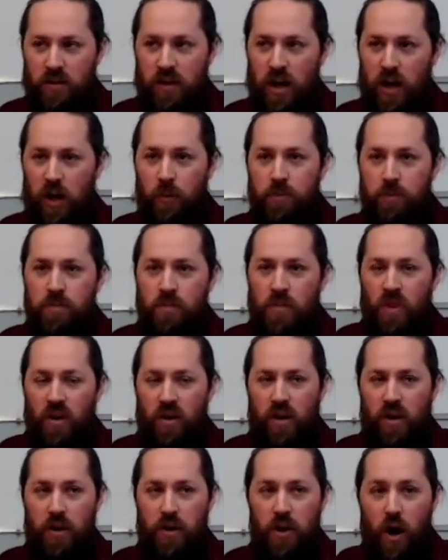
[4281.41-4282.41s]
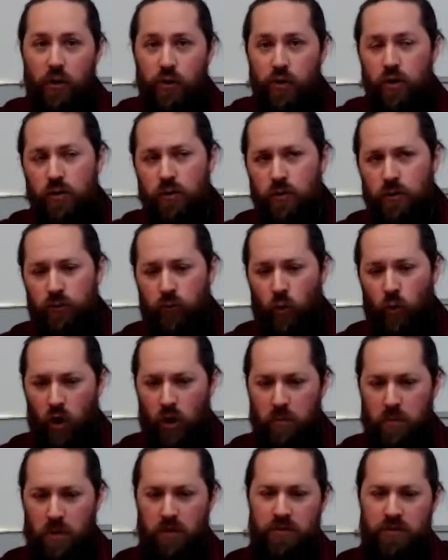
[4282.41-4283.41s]
Now, another
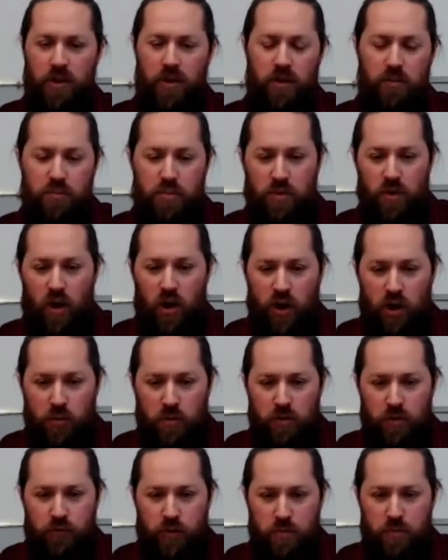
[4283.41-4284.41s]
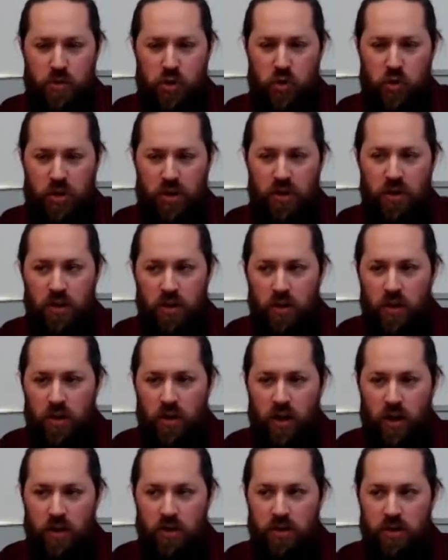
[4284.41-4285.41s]
form of the argument from beauty
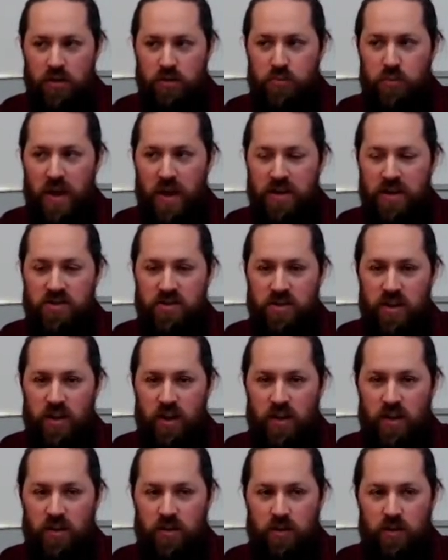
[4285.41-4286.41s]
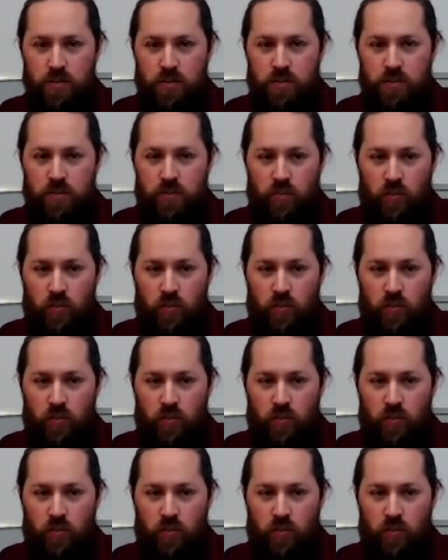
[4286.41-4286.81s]
uh, is based in